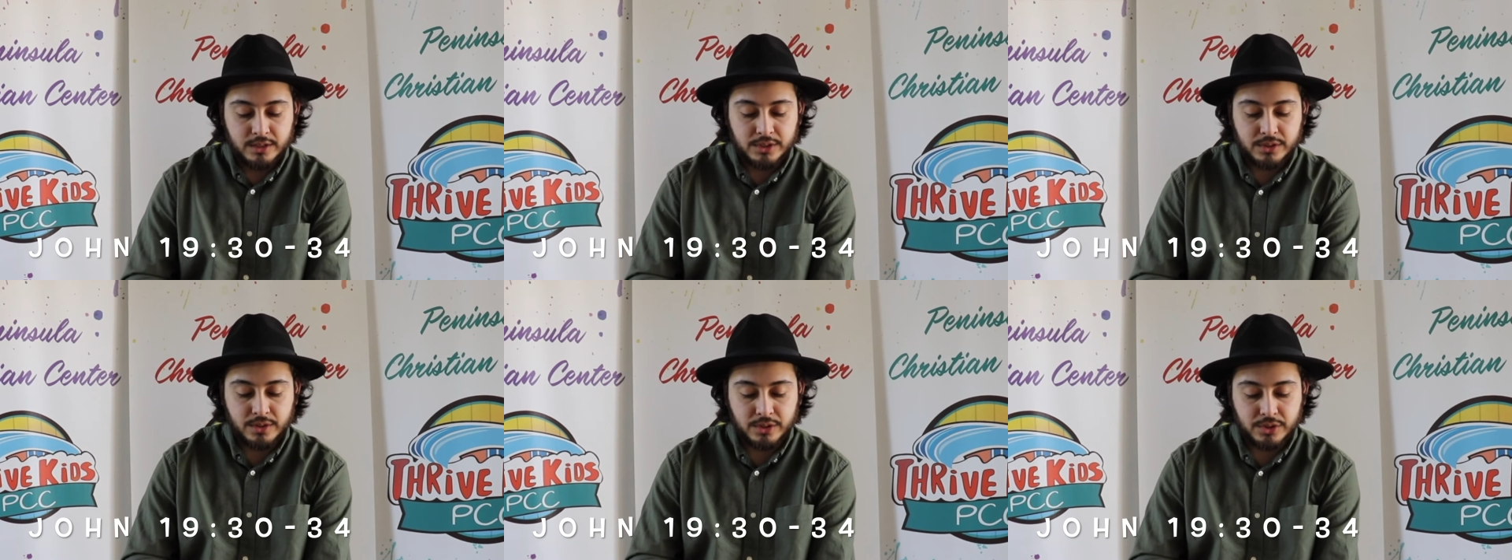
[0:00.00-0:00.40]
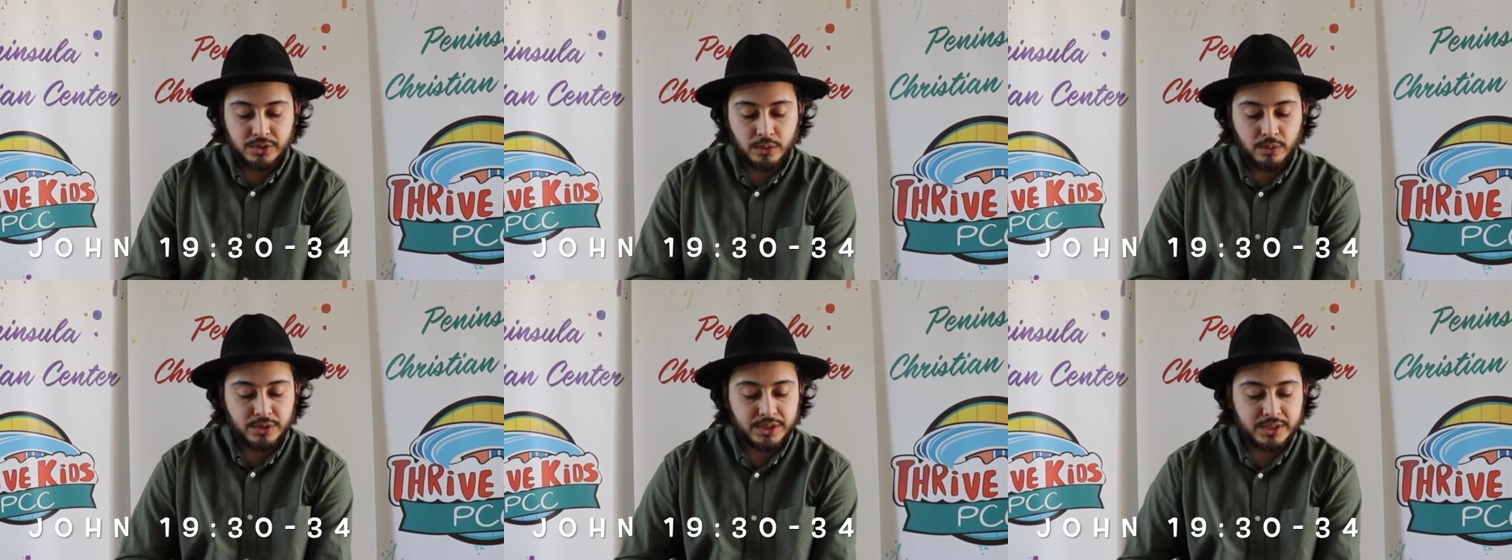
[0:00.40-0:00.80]
So the
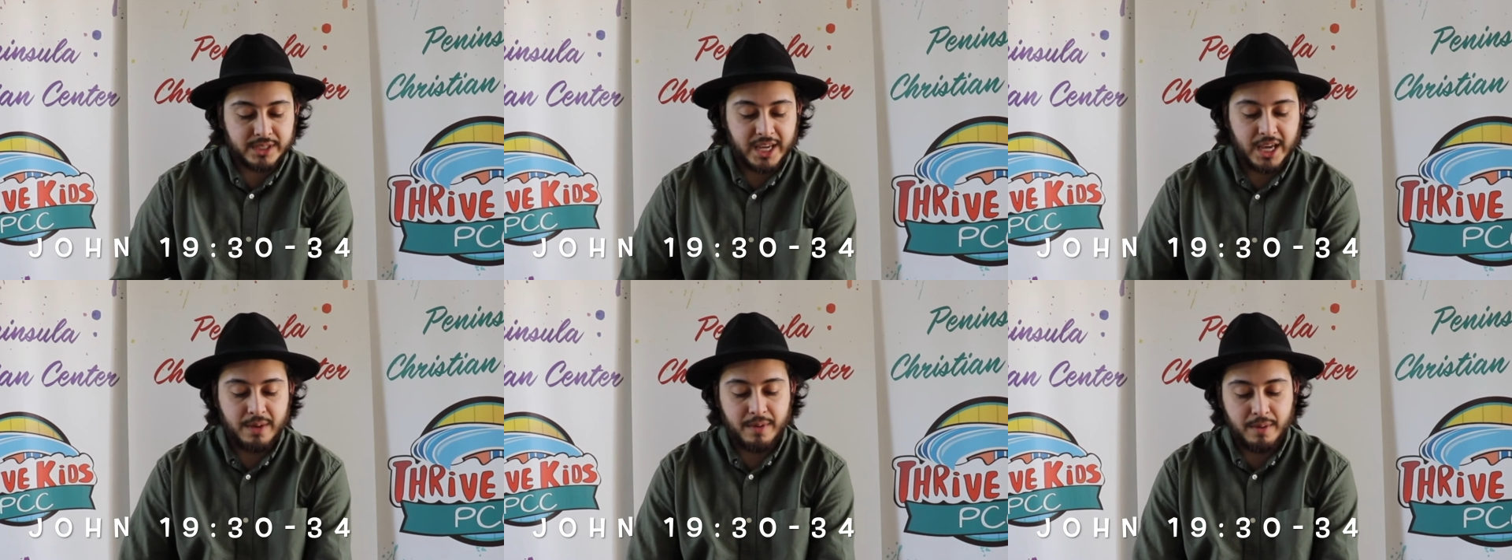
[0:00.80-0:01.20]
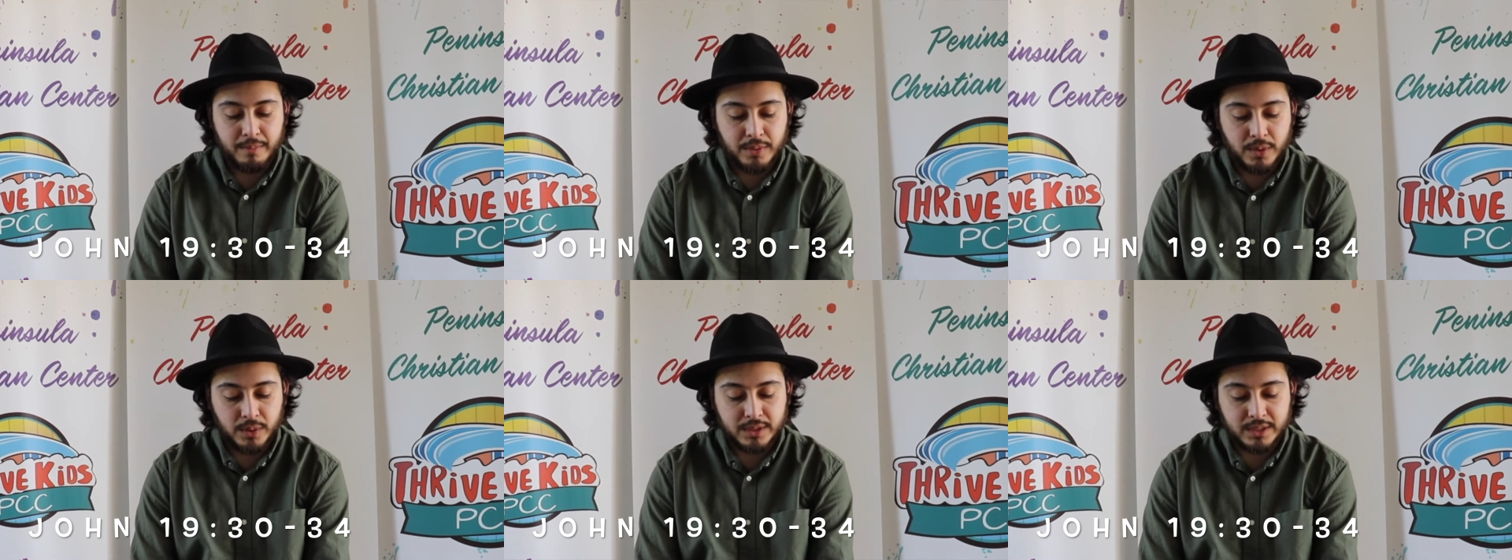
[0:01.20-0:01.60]
soldiers came and
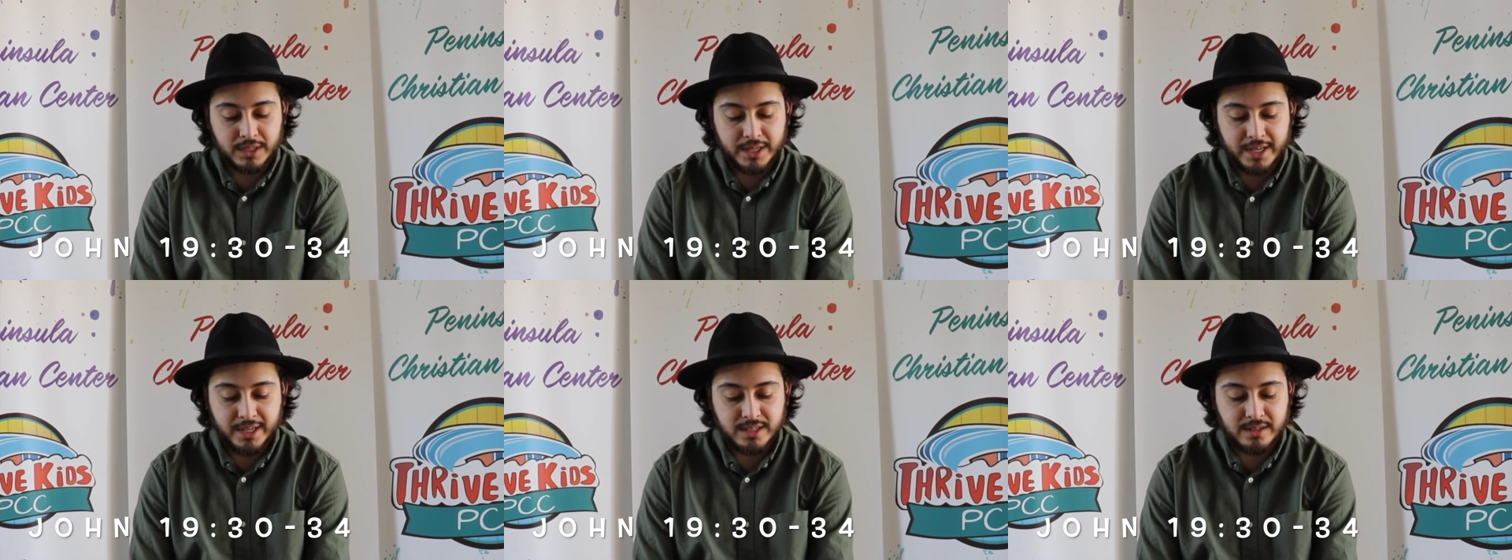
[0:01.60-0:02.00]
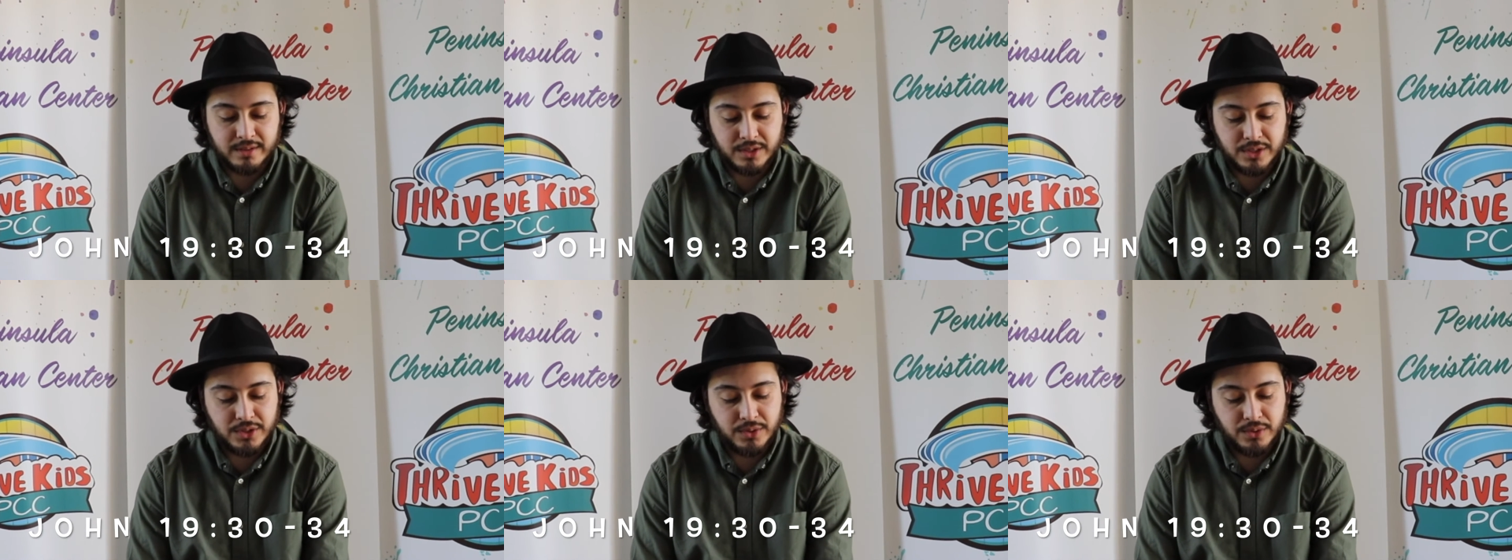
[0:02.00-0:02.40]
broke the legs of the
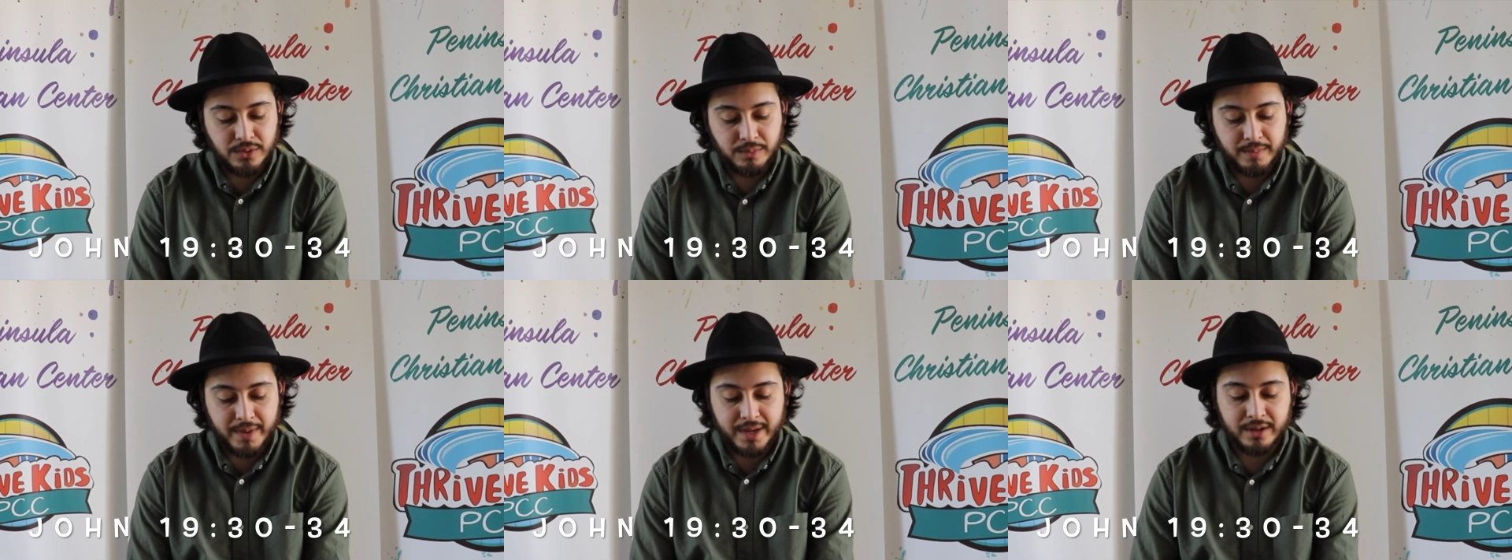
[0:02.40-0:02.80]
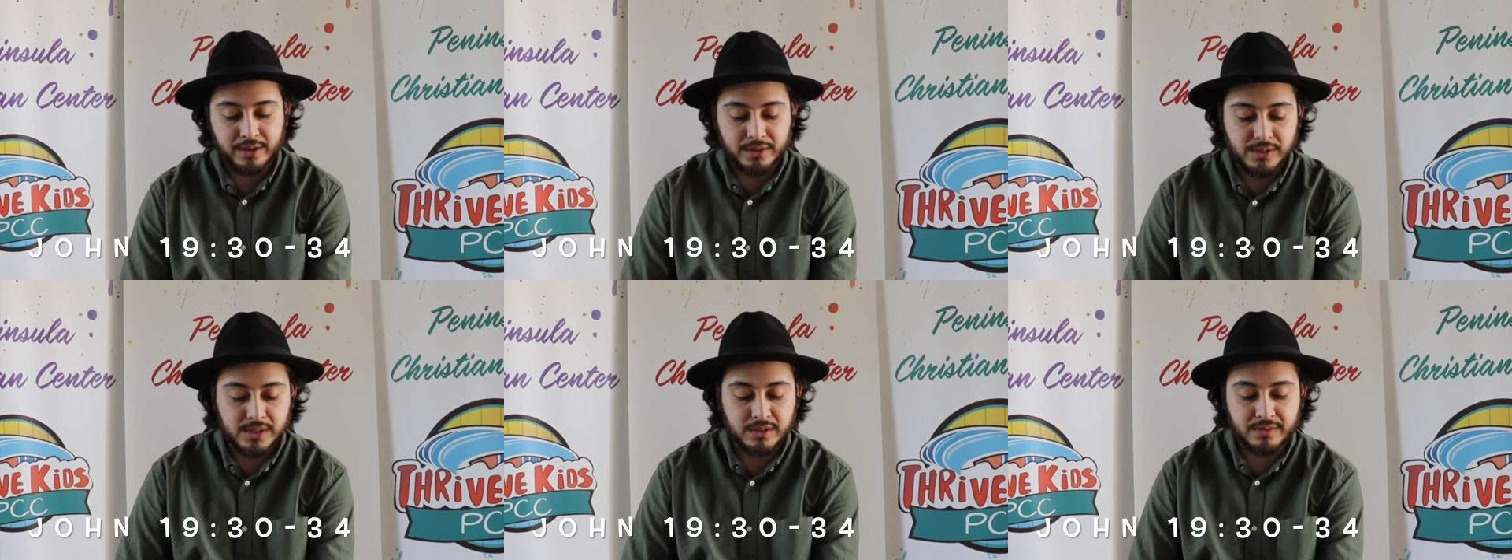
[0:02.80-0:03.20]
two men
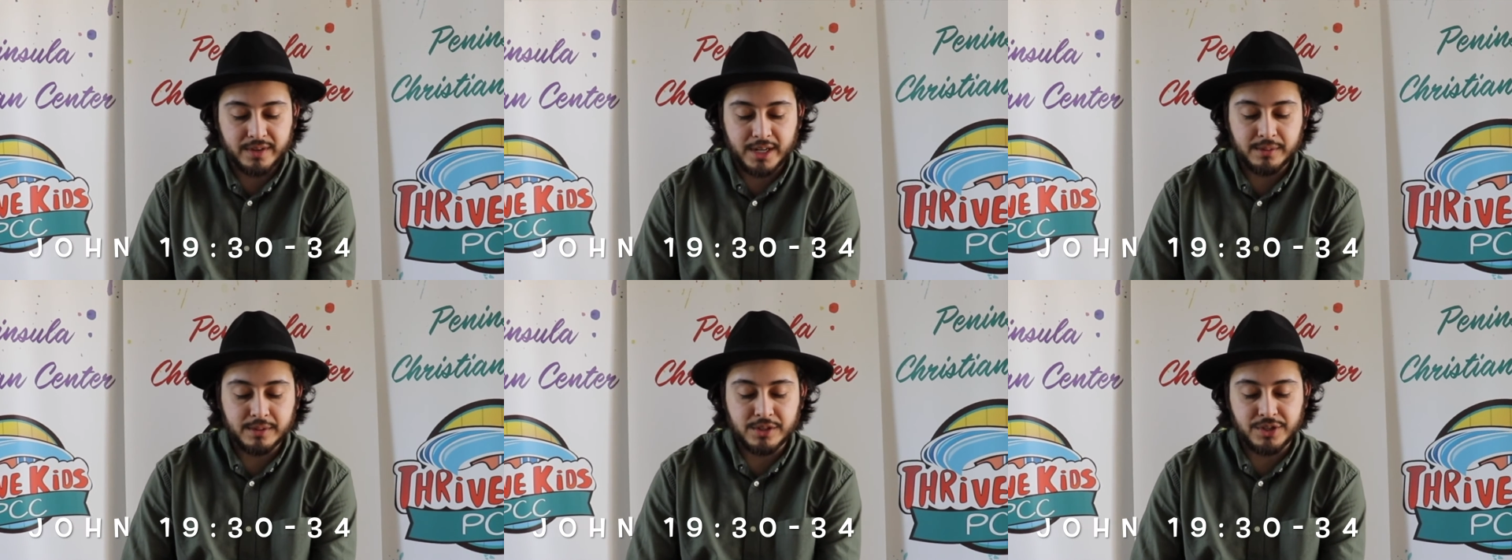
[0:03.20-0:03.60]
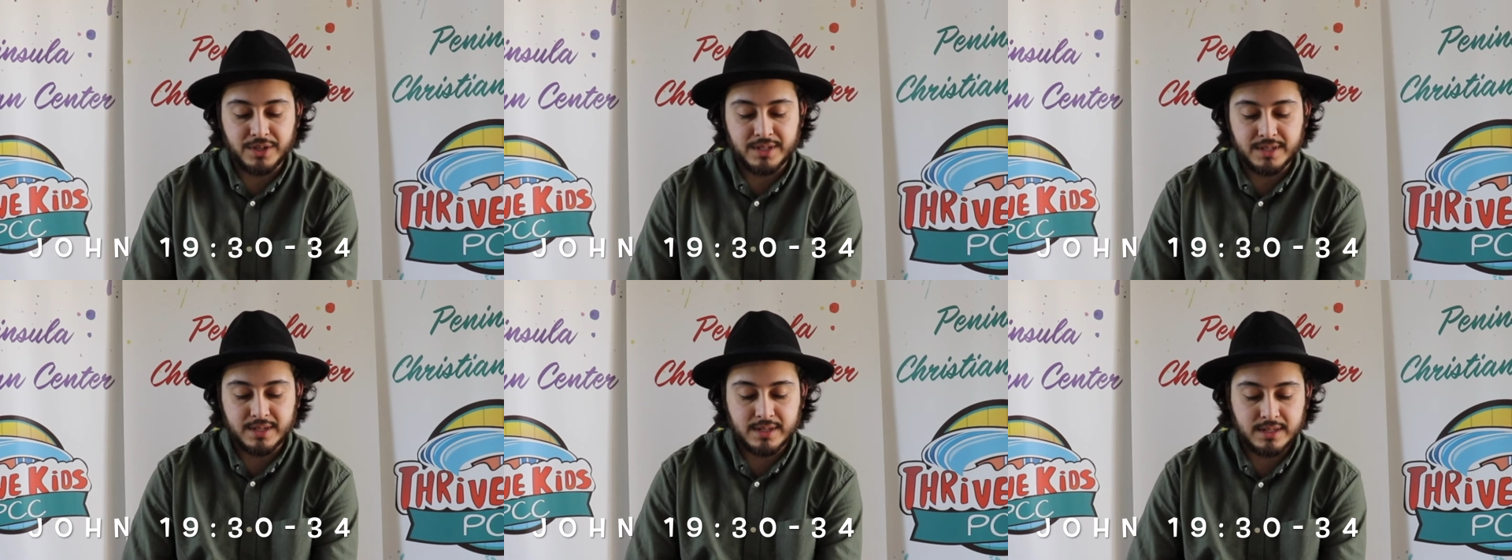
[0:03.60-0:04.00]
crucified with
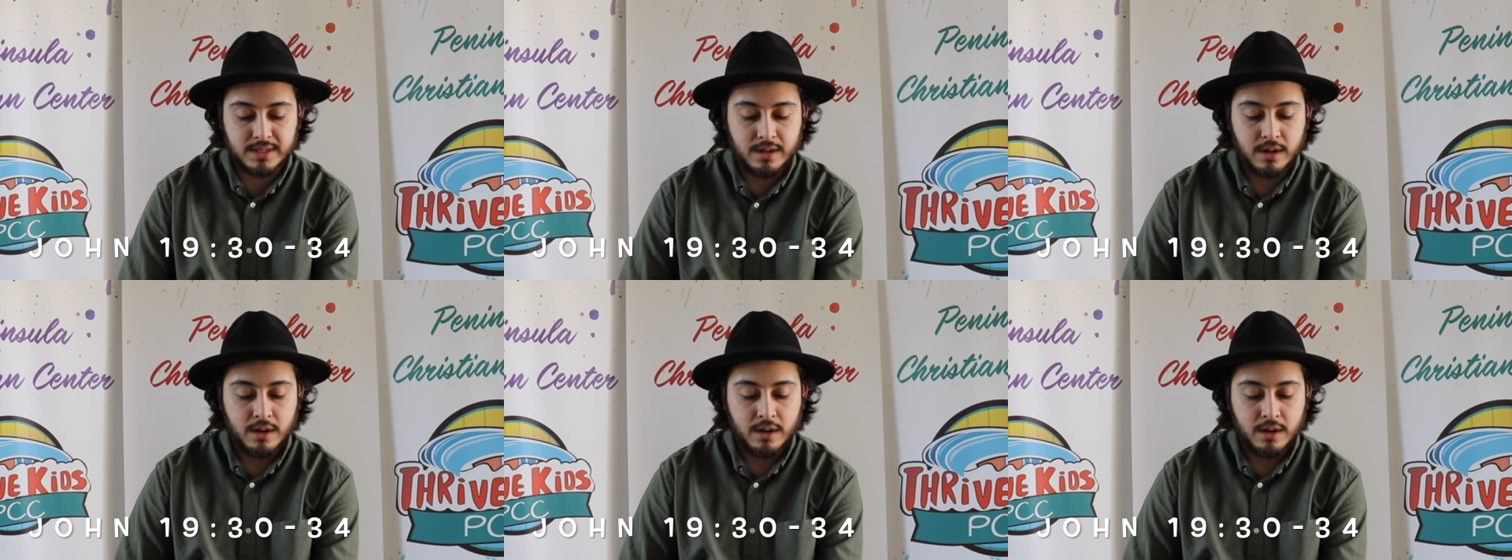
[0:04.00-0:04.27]
Jesus.